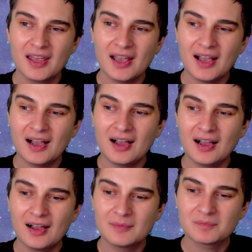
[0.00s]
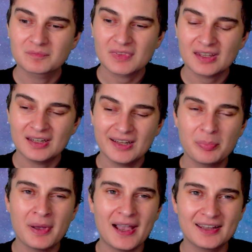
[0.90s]
kind of like
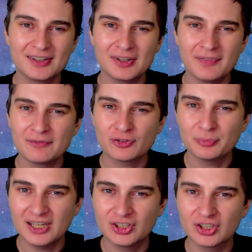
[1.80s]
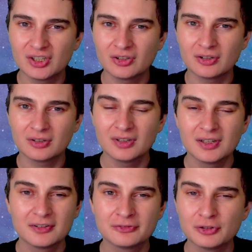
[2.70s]
packets of information or
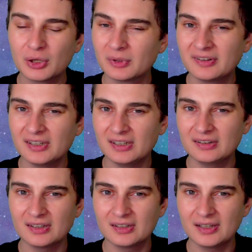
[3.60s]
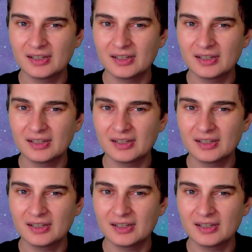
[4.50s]
frequencies and